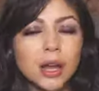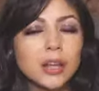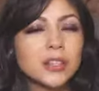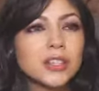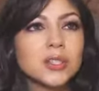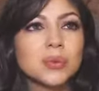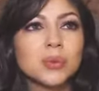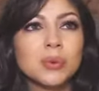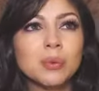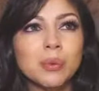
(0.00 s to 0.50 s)

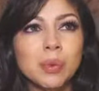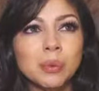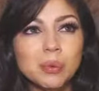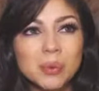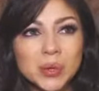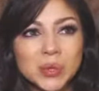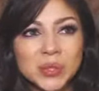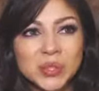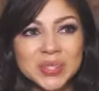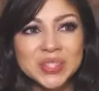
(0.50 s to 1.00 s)
I just
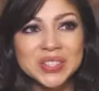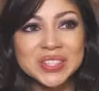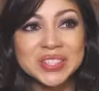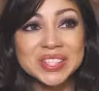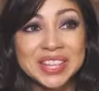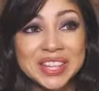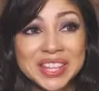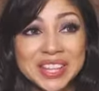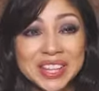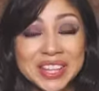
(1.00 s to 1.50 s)
remember
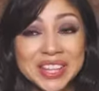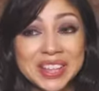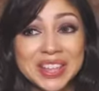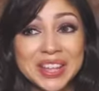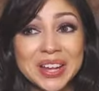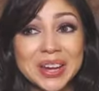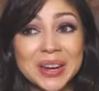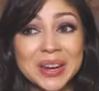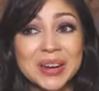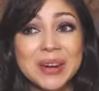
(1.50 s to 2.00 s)
just sitting
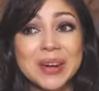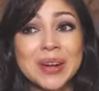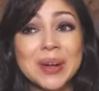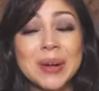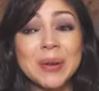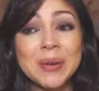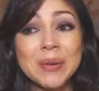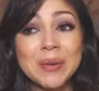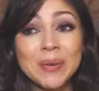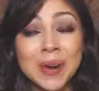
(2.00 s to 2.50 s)
in there
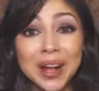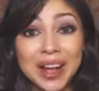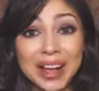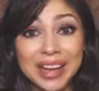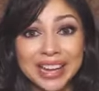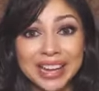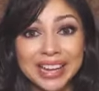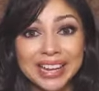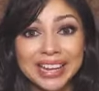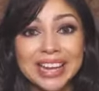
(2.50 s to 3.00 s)

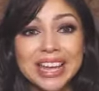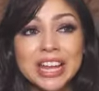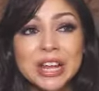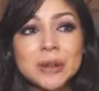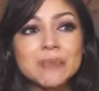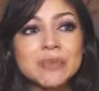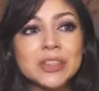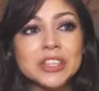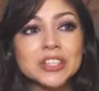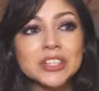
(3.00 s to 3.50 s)
crying,
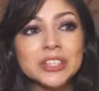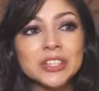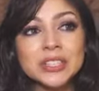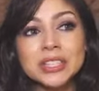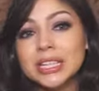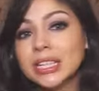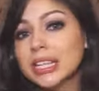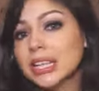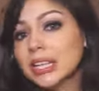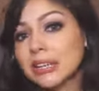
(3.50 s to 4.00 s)

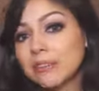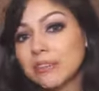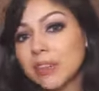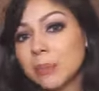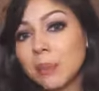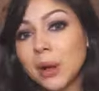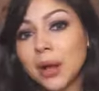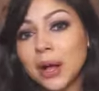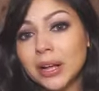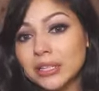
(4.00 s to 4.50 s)
just thinking of
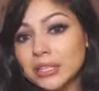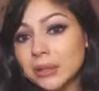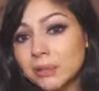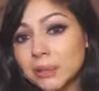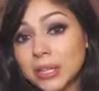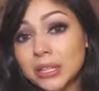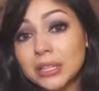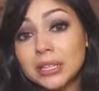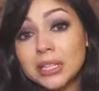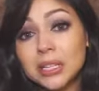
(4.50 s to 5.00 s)
the
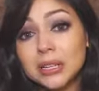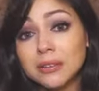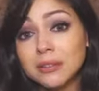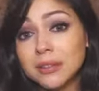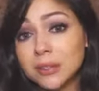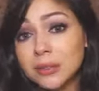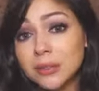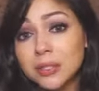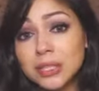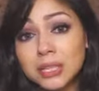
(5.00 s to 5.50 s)
possibility
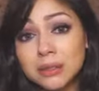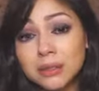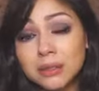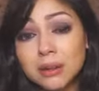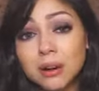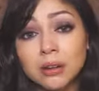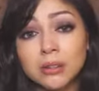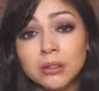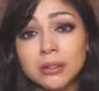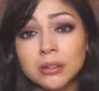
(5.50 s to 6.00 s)
of
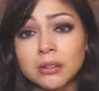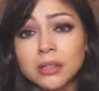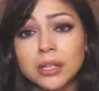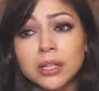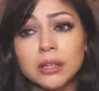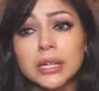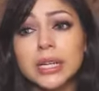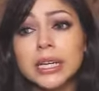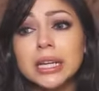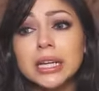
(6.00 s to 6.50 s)
losing our little
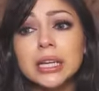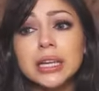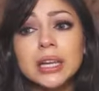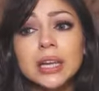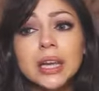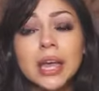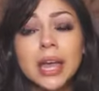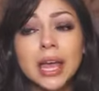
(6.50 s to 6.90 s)
Lyric.